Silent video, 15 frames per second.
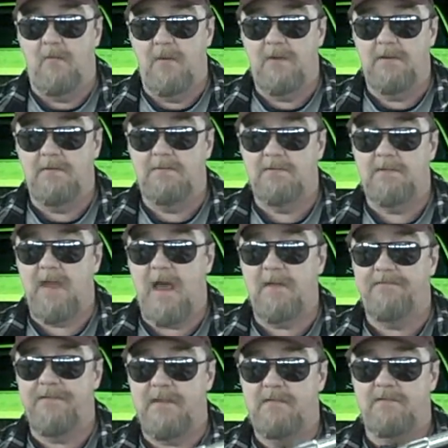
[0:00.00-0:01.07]
Well,
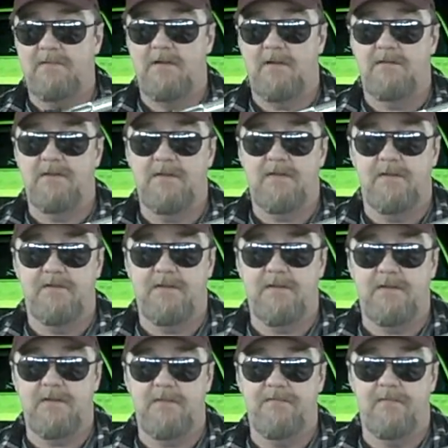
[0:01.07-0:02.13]
I found it on the
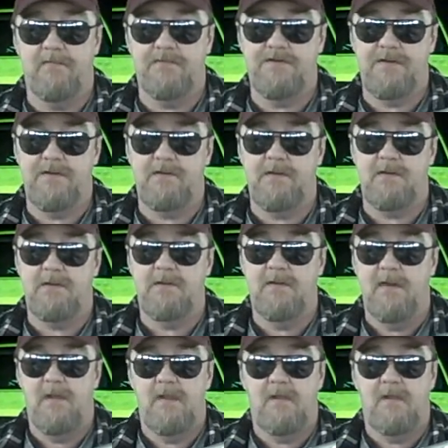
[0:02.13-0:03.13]
Kentucky, Virginia